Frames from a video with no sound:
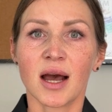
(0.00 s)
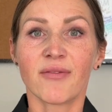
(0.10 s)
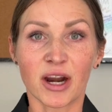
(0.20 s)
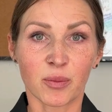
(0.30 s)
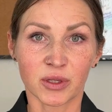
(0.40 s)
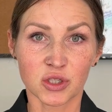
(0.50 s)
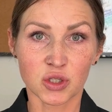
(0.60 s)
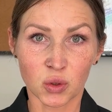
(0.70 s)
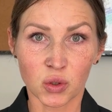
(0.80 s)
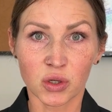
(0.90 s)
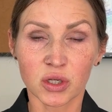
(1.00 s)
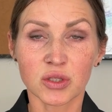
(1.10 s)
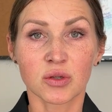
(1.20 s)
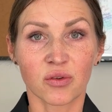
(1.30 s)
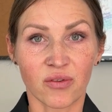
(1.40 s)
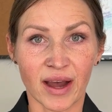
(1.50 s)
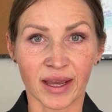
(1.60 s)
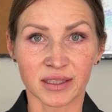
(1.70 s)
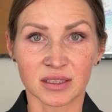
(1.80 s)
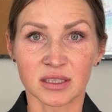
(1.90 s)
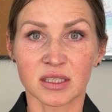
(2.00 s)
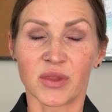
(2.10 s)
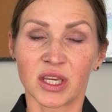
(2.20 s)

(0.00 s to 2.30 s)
fireplace store to find the